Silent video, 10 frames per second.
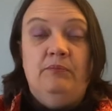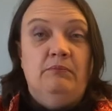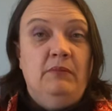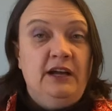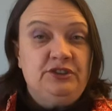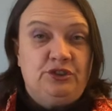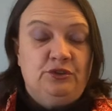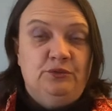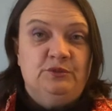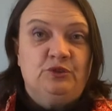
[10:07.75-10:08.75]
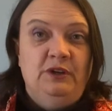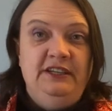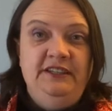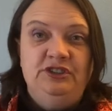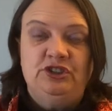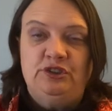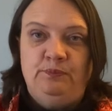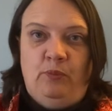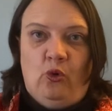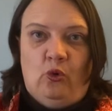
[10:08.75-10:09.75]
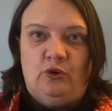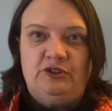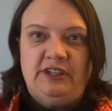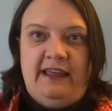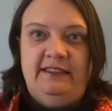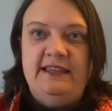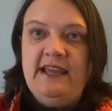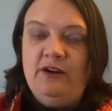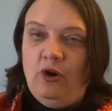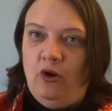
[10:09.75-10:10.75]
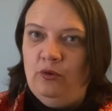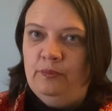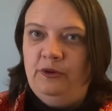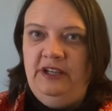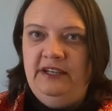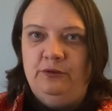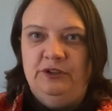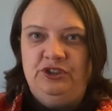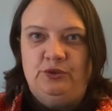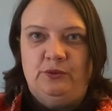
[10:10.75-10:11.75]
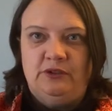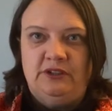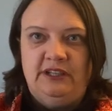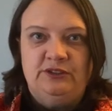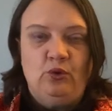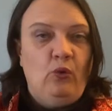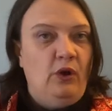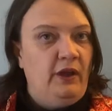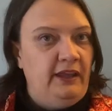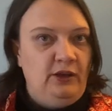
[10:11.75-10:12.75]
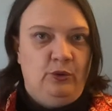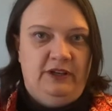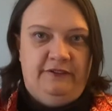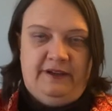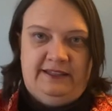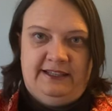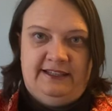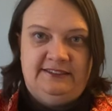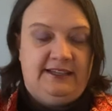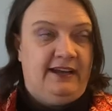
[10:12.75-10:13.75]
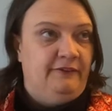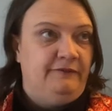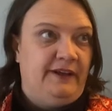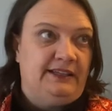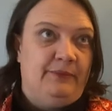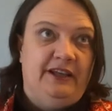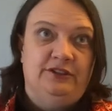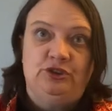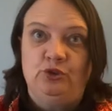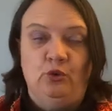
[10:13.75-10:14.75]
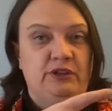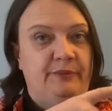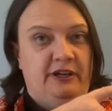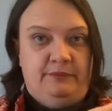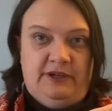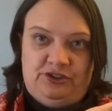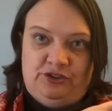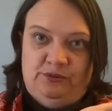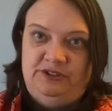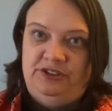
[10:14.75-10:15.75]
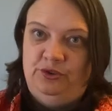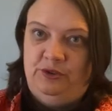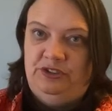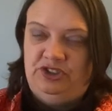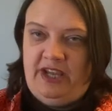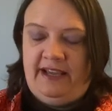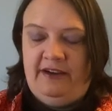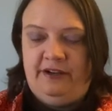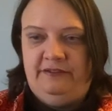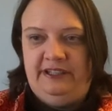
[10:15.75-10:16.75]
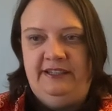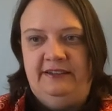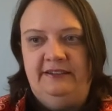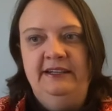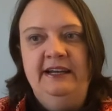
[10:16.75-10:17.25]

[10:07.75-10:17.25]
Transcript: Mushrooms release spores, and their whole breeding ritual is equally fantastic. In fact, I made a short about mushrooms that you can check out over here.